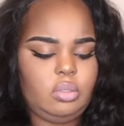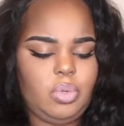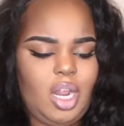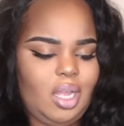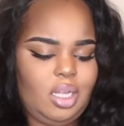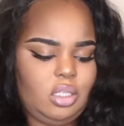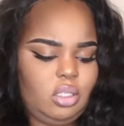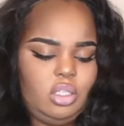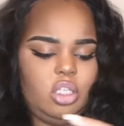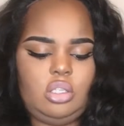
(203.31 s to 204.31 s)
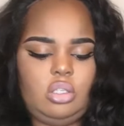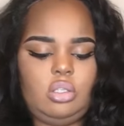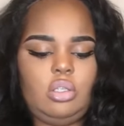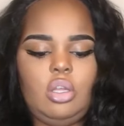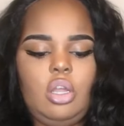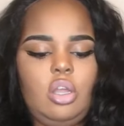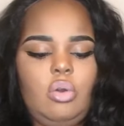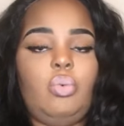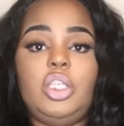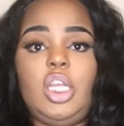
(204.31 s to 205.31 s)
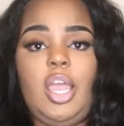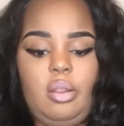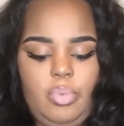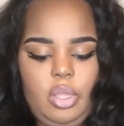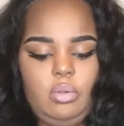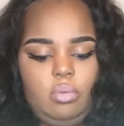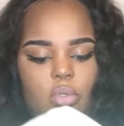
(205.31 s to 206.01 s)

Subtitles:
But I just wish it had a belt.